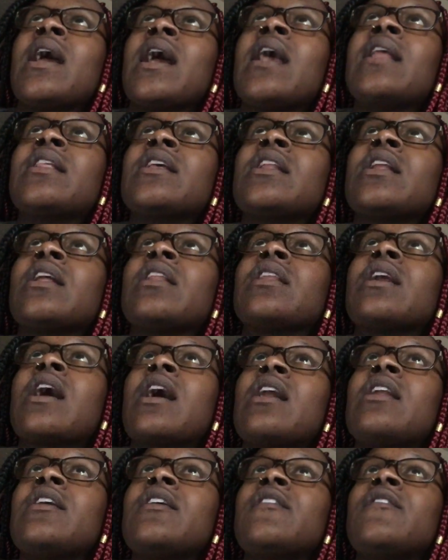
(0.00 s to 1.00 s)
And then a
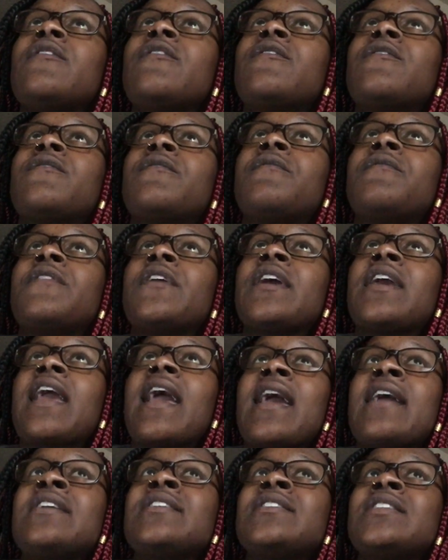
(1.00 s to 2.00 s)
lot of the
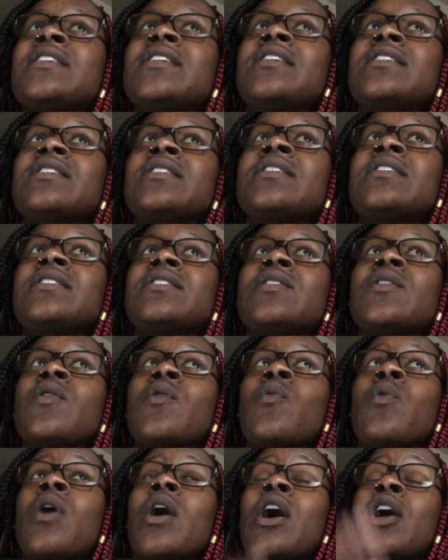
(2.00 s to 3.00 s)
cases
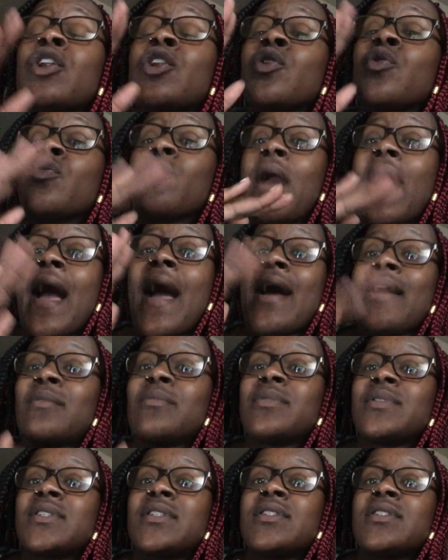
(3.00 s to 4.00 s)
were under
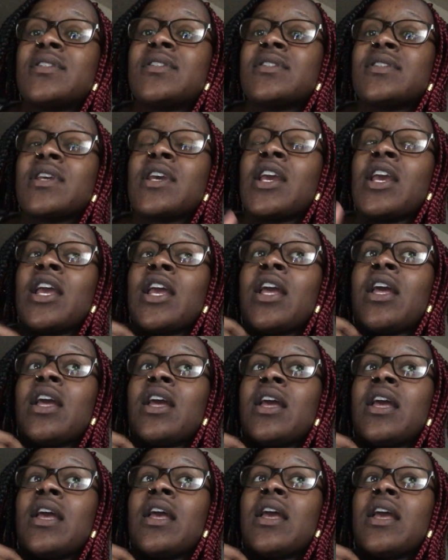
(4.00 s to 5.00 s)
wraps
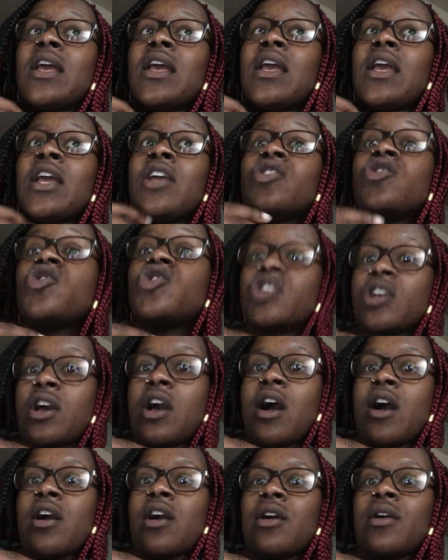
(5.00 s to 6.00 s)
in
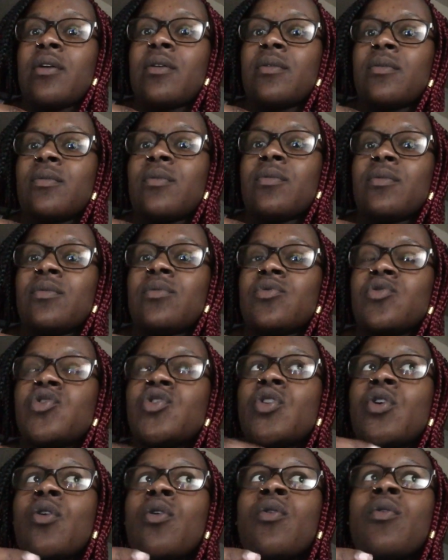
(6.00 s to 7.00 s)
Chicago.
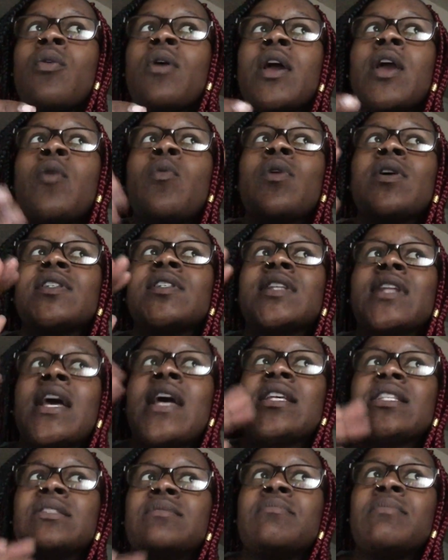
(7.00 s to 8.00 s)
So it wasn't
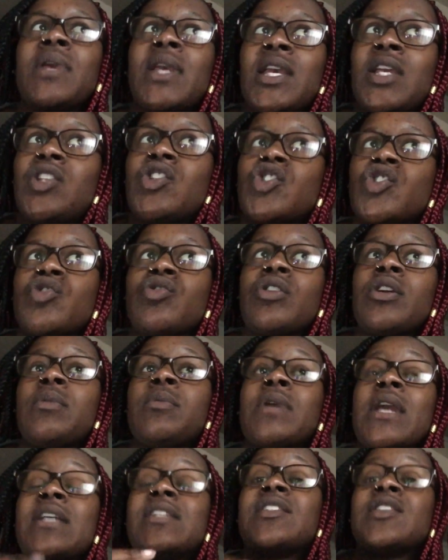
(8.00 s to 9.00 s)
as
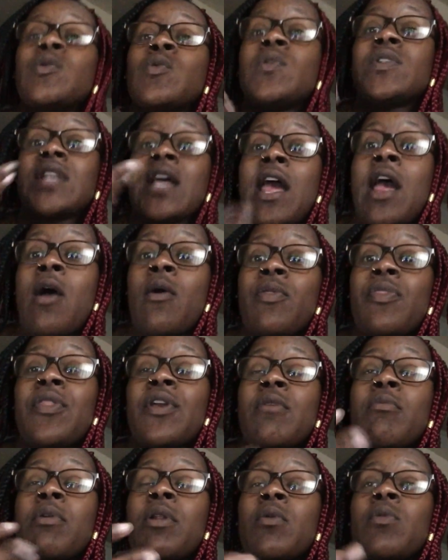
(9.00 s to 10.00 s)
mainstream. Yes, it was out
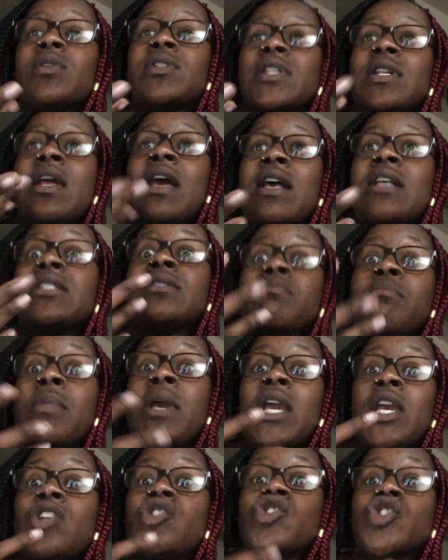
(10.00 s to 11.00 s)
there, but it wasn't as
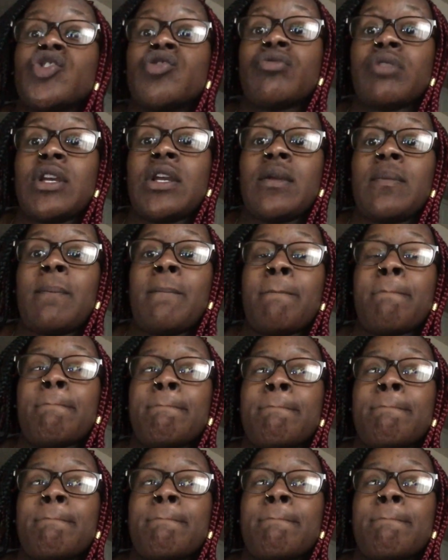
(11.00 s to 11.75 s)
mainstream.